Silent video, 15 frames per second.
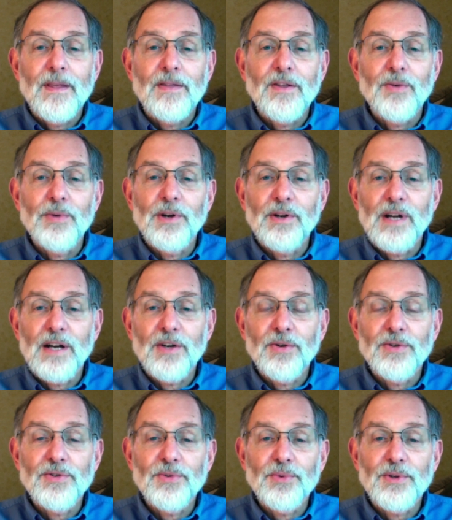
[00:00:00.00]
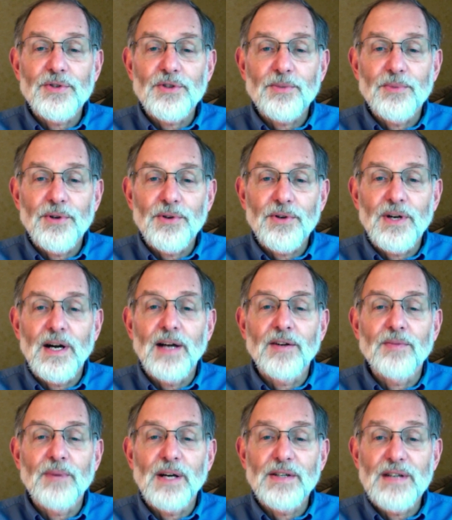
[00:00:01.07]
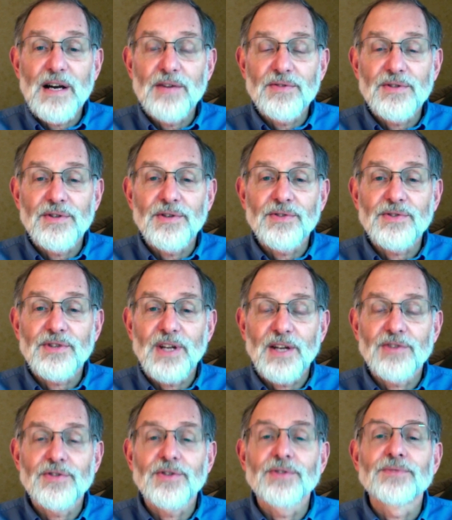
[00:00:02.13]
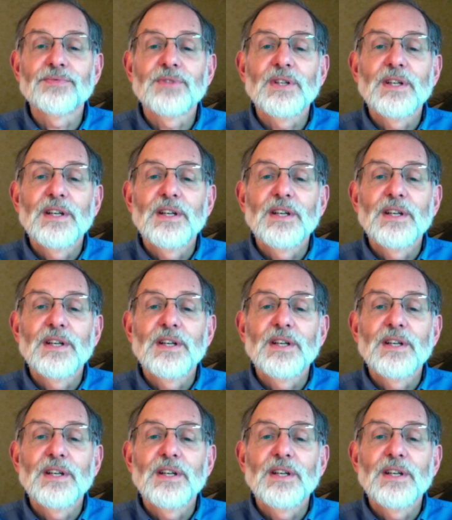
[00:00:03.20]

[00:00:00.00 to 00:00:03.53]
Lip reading: that we are not going to worship your God and bow down to your statue."